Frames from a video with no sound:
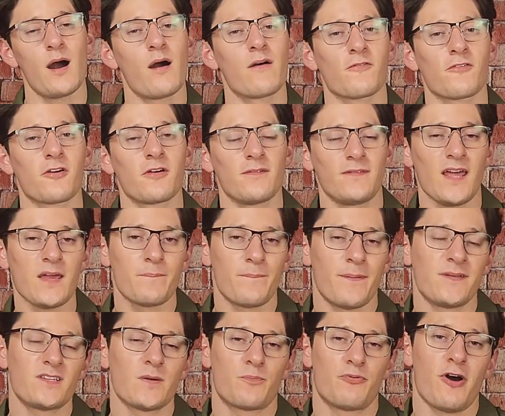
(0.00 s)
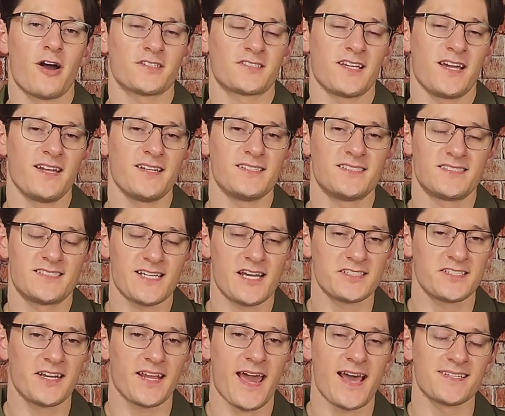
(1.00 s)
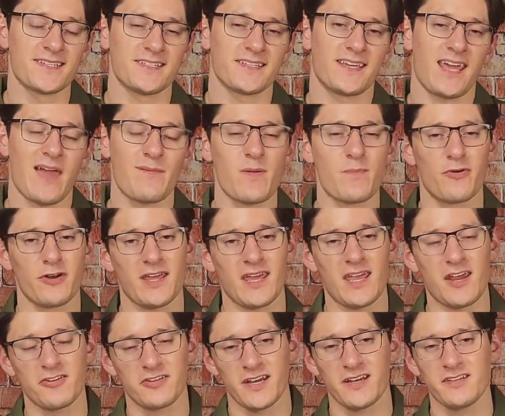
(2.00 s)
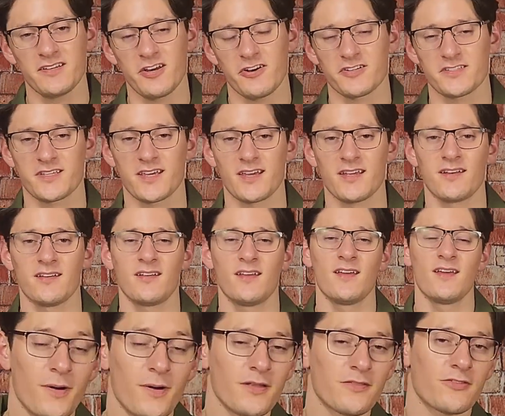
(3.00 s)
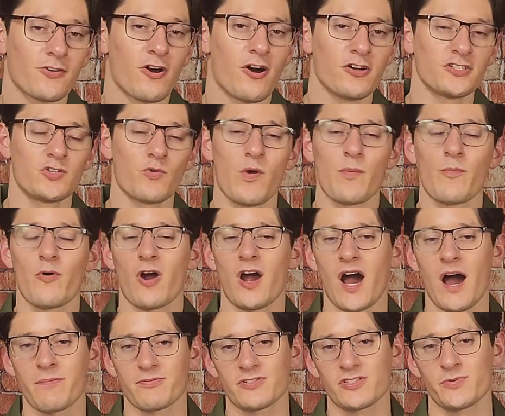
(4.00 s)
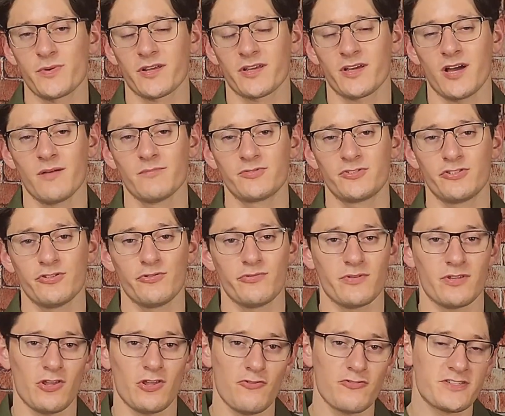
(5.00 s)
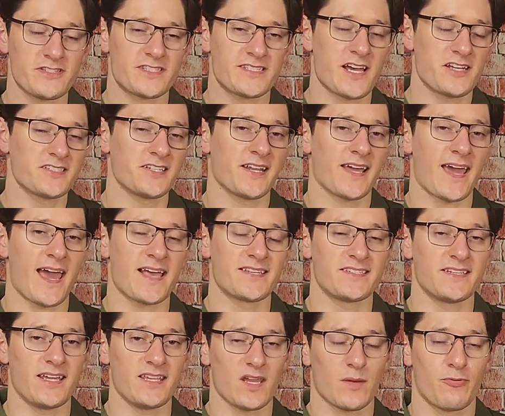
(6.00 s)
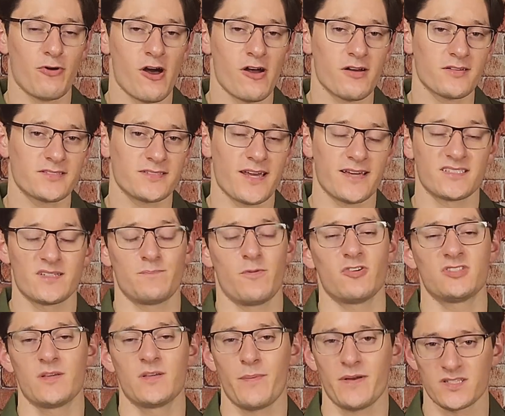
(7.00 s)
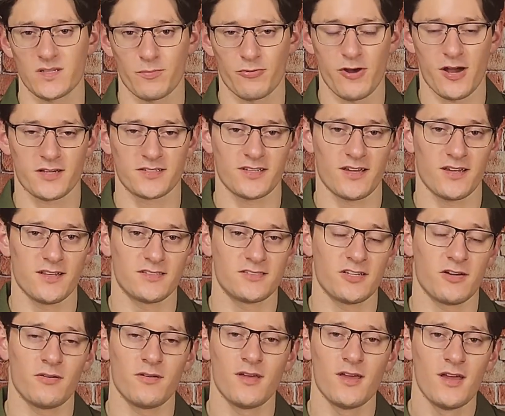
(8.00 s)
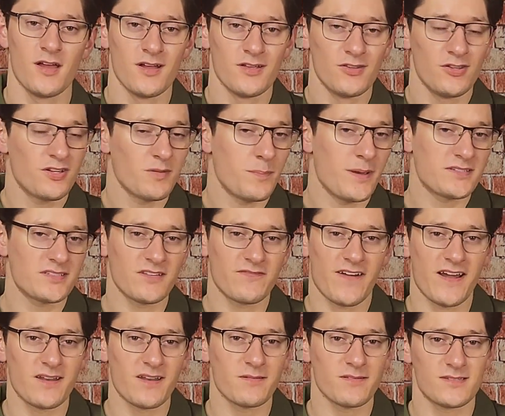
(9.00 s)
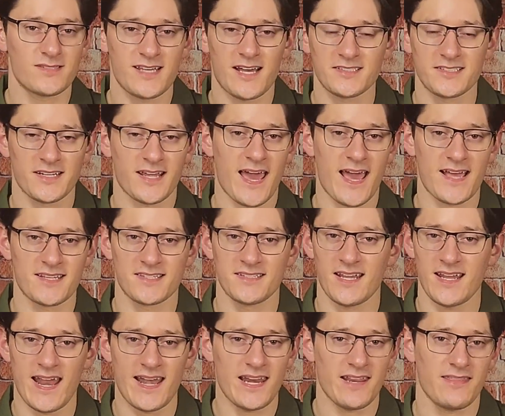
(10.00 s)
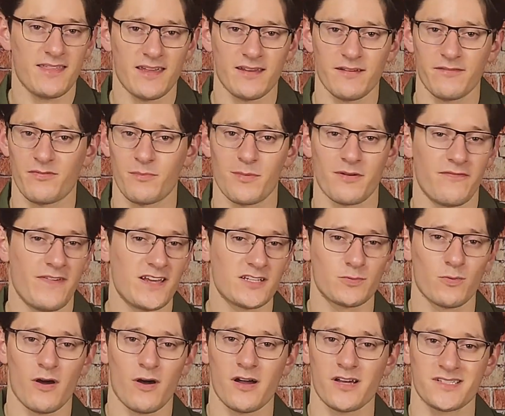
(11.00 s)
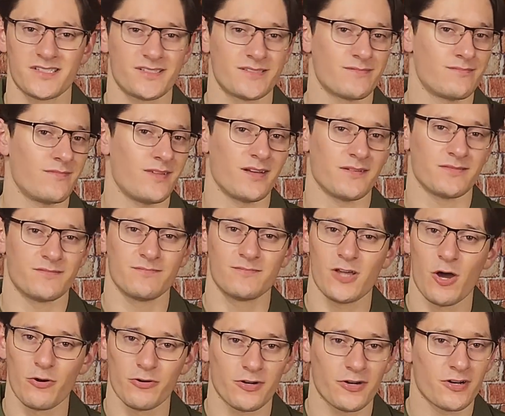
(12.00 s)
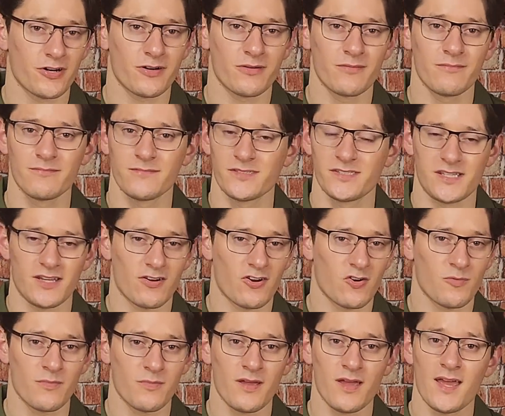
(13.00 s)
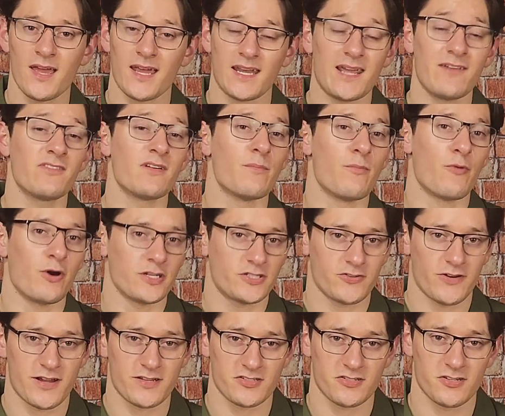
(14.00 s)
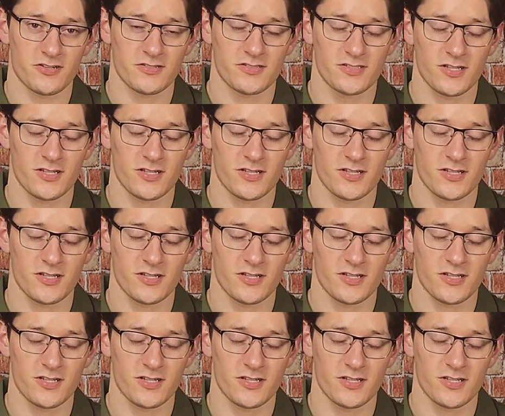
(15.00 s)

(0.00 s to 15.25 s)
However, like benzoyl peroxide, salicylic acid can be pretty irritating to your skin, but there are also way more options when it comes to using salicylic acid in your products as opposed to benzoyl peroxide. So you can basically find salicylic acid in anything from a face wash, a toner, serum, and even a moisturizer.